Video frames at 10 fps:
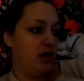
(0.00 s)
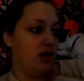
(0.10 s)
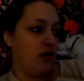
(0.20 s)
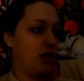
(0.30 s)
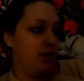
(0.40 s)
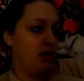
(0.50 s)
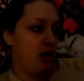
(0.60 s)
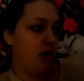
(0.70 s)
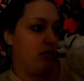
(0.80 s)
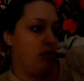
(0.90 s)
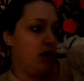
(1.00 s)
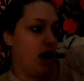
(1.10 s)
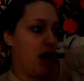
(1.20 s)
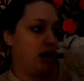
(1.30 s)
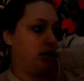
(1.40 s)
incredibly low
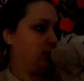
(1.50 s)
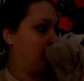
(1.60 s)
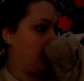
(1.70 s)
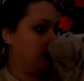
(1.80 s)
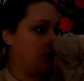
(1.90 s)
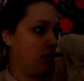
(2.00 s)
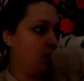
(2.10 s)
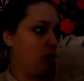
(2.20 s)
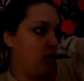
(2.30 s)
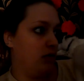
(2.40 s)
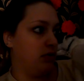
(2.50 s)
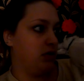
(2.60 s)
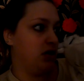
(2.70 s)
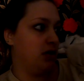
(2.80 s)
and I don't want